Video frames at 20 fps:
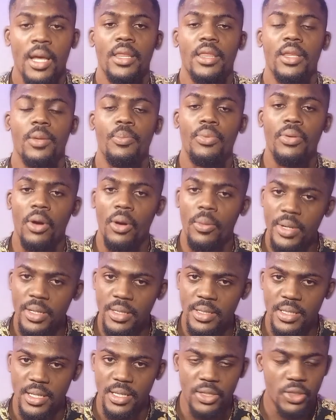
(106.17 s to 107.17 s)
the
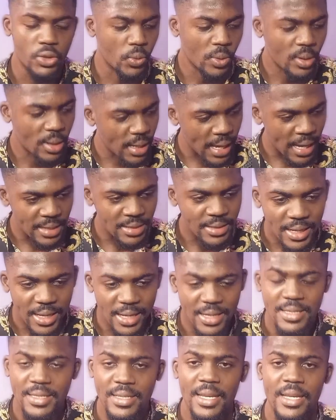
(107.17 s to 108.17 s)
promise is to a large
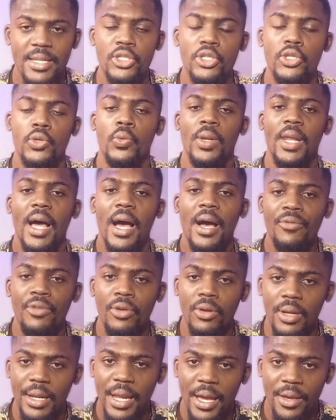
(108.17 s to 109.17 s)
extent you will have
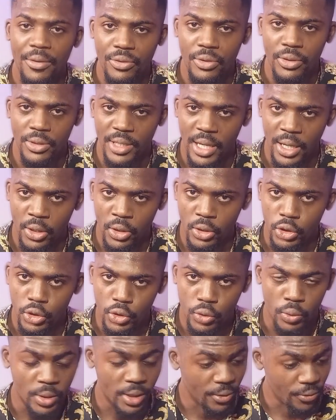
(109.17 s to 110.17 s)
your life under
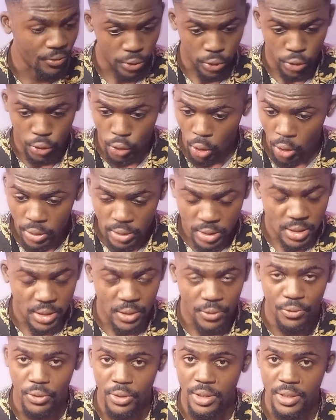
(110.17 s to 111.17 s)
control. If you don't,
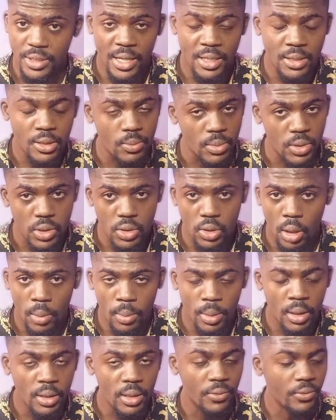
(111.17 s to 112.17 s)
if you decide to be
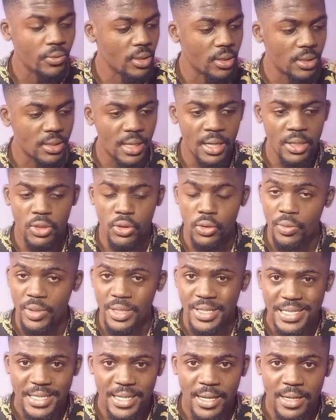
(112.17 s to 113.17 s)
stubborn, if you decide to
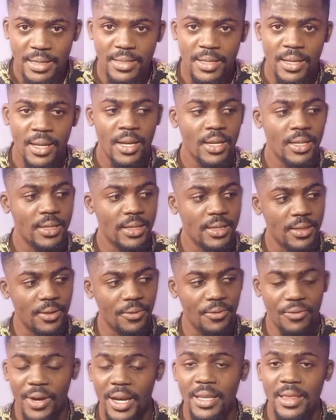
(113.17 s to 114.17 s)
reject the
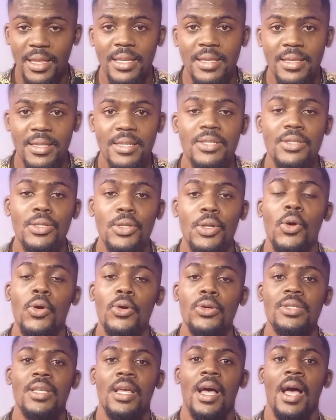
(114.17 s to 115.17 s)
fact that these laws